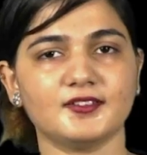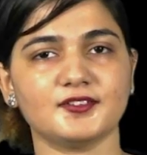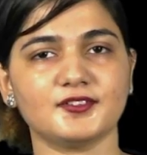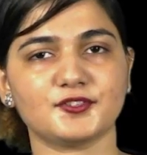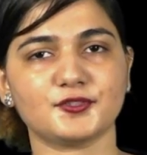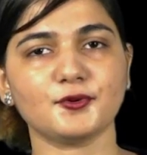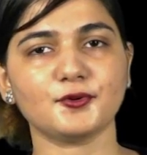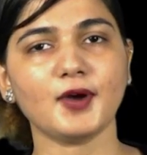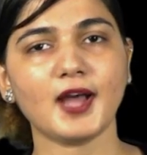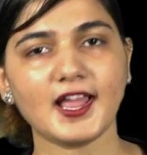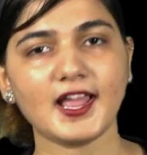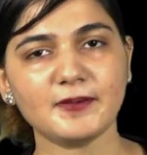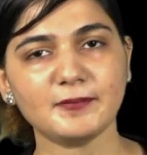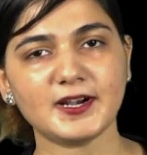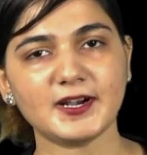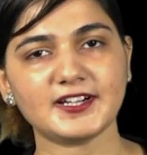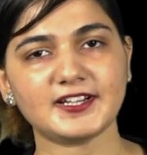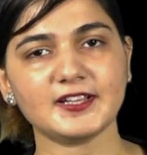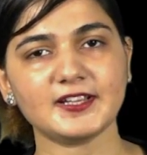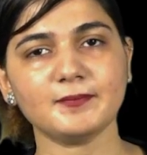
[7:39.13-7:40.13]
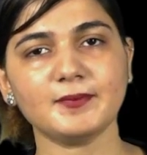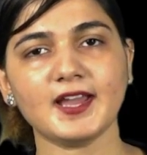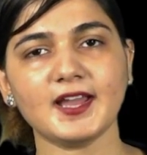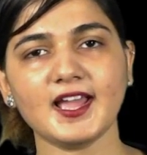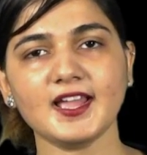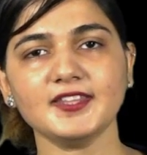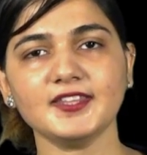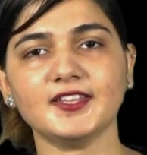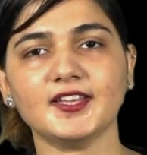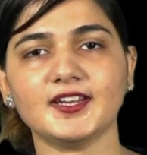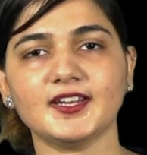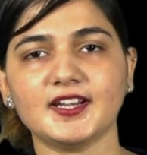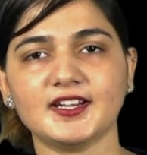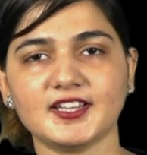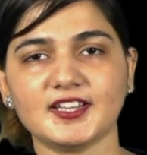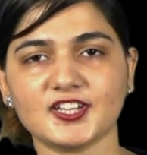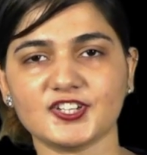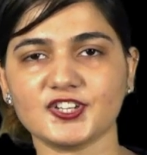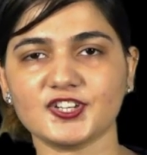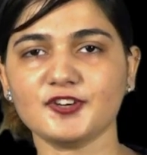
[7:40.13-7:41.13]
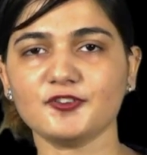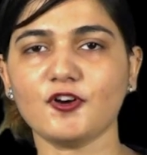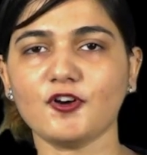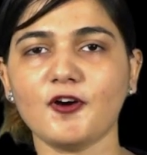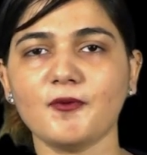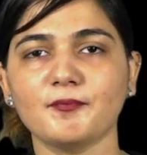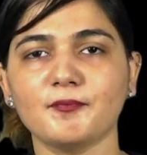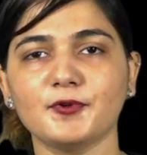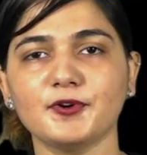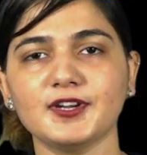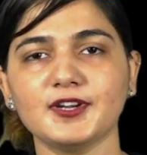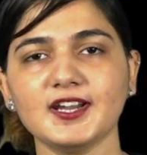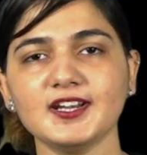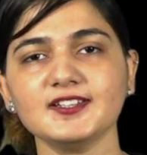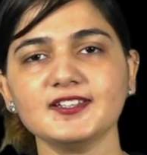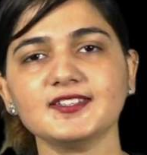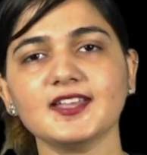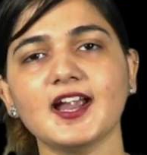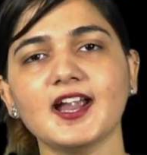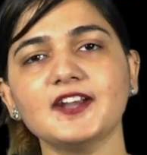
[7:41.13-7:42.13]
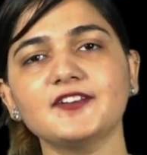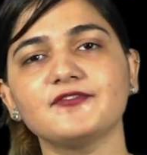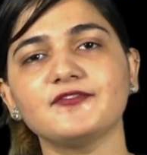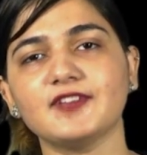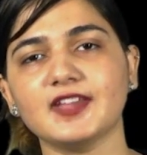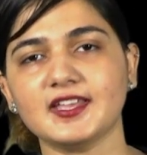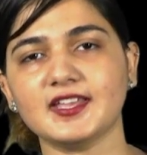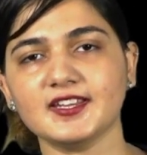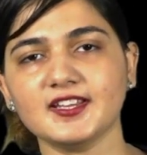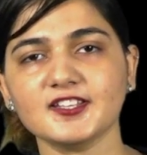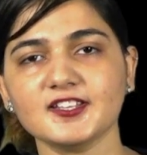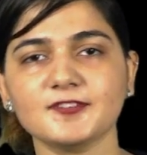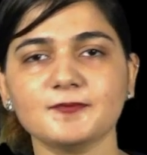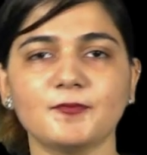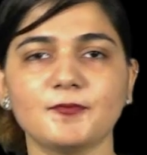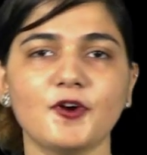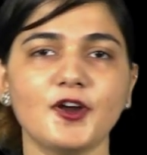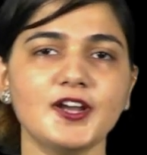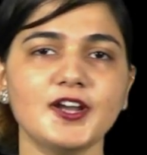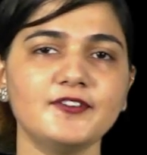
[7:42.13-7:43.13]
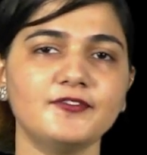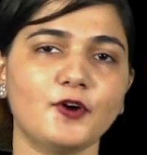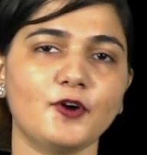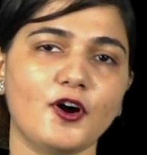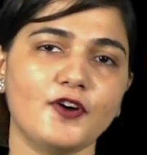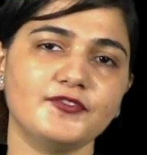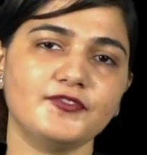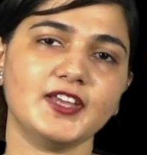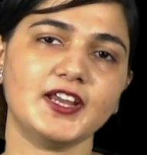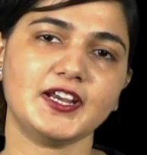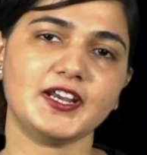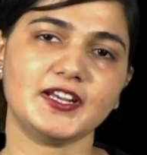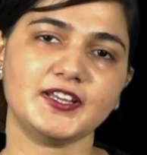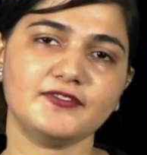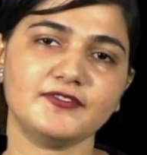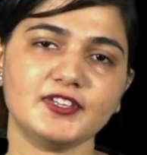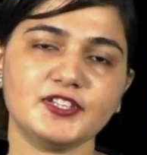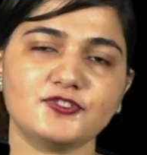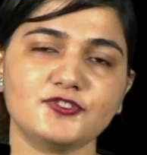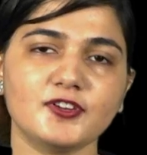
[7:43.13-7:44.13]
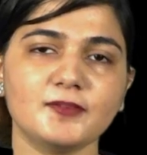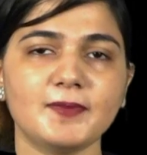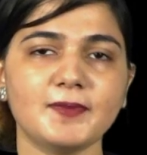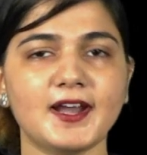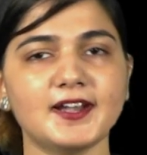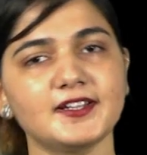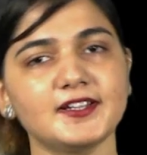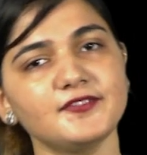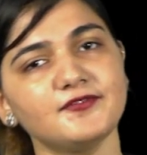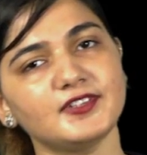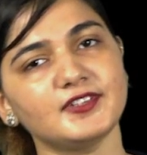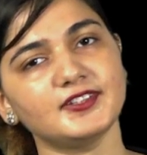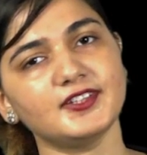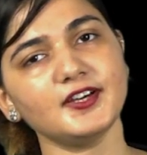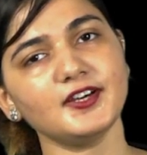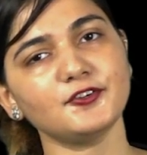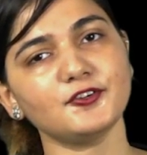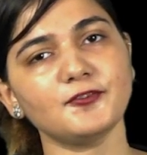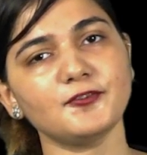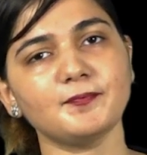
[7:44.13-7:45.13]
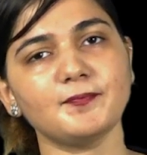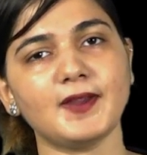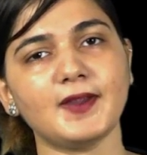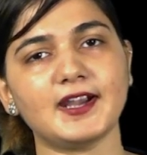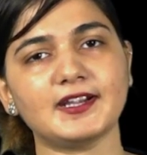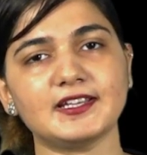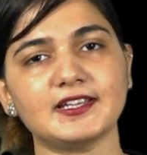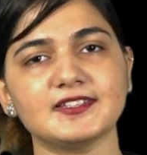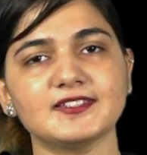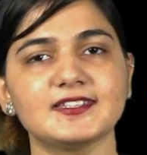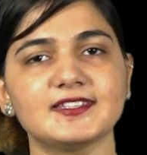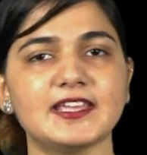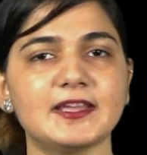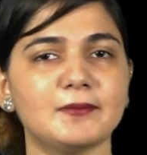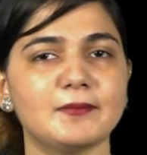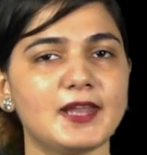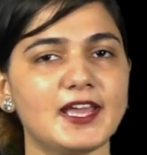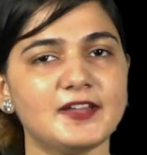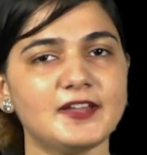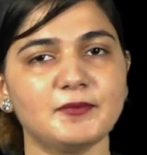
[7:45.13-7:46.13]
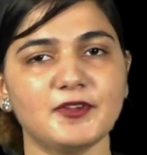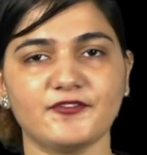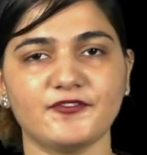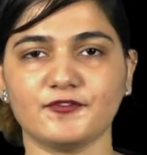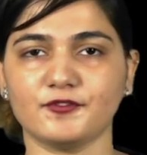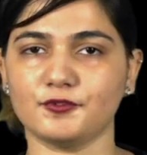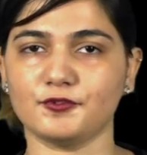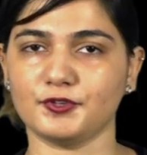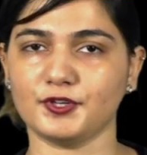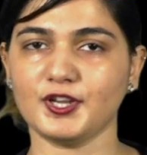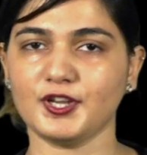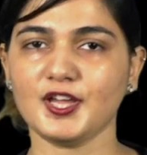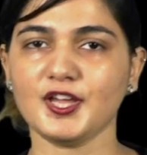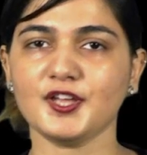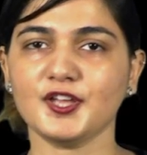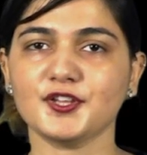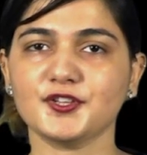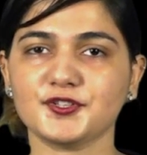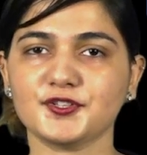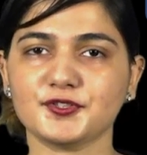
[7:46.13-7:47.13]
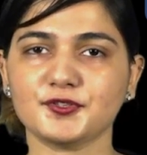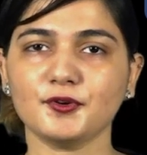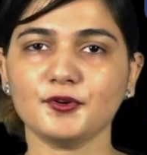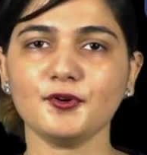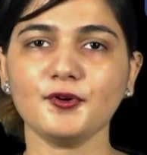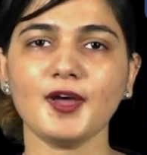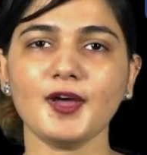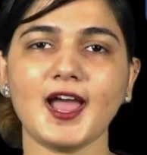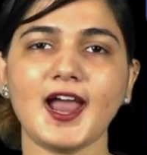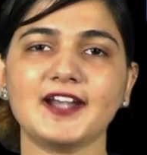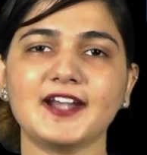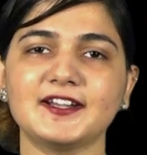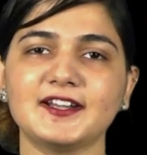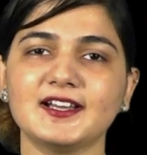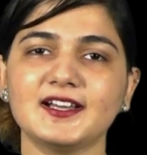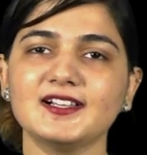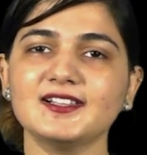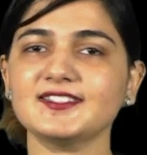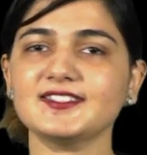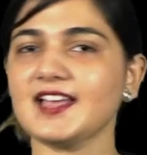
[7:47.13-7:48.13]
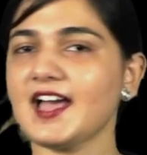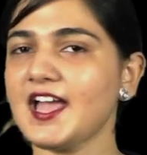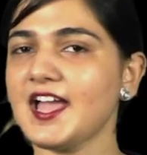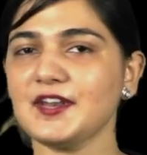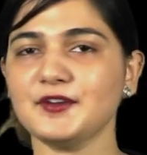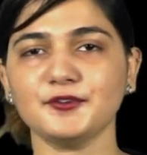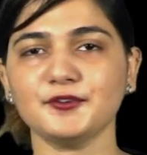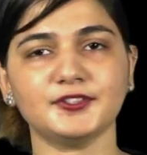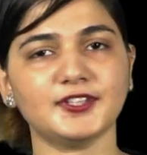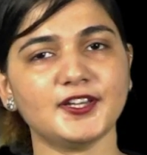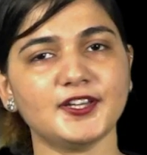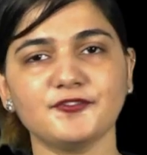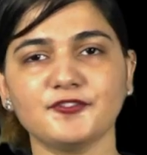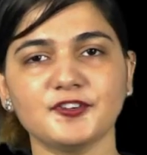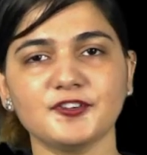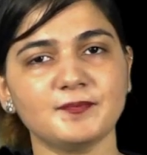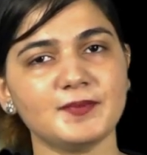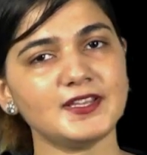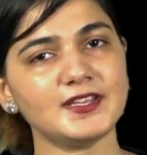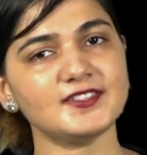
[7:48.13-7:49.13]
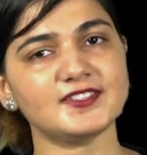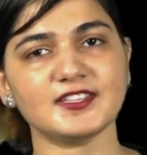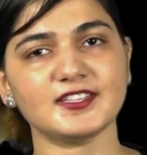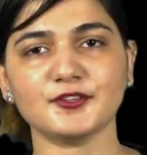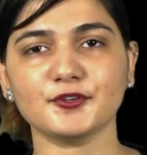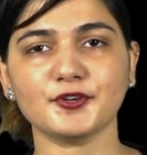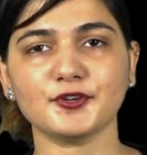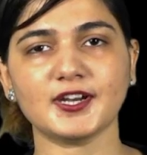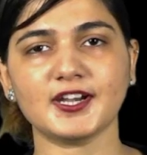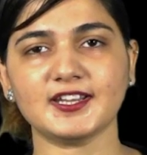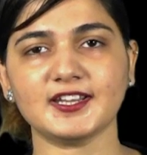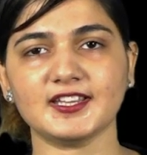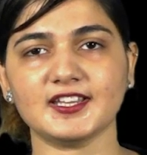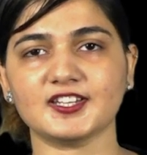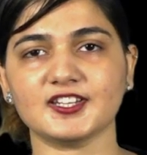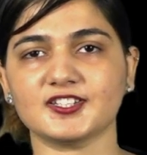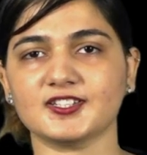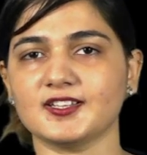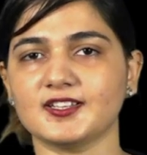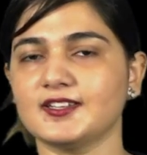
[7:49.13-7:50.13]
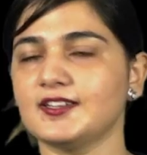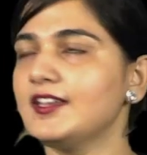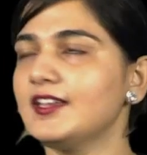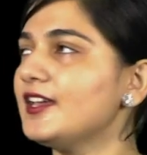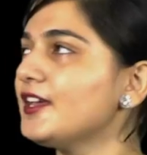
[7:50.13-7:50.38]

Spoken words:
So I'll multiply the radiation components at various points of the individual pattern with the group pattern, same like before. So at nulls I know there would be 0 radiation.